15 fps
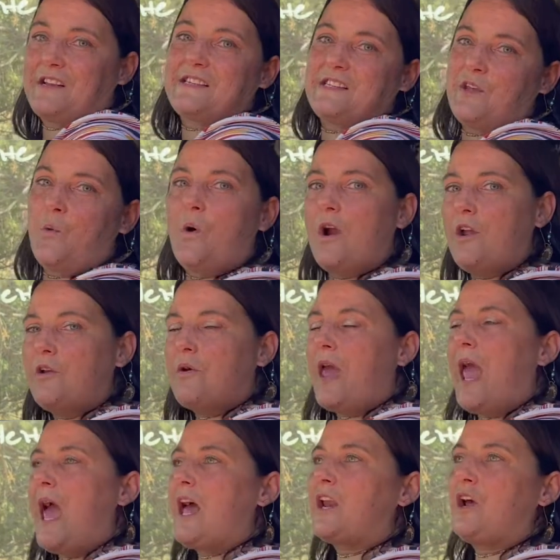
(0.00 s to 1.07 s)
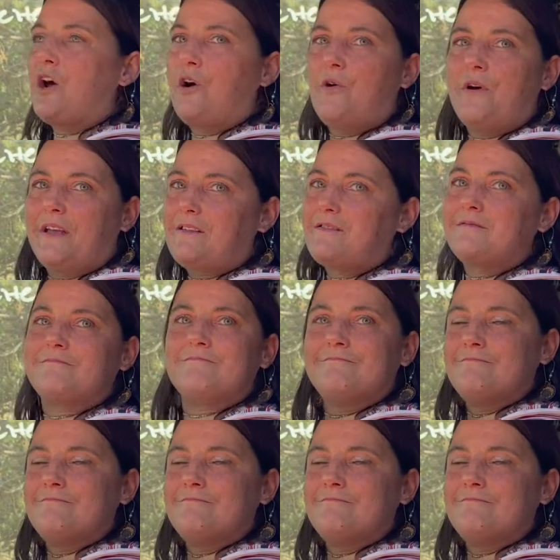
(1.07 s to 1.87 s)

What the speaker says: see where you can go and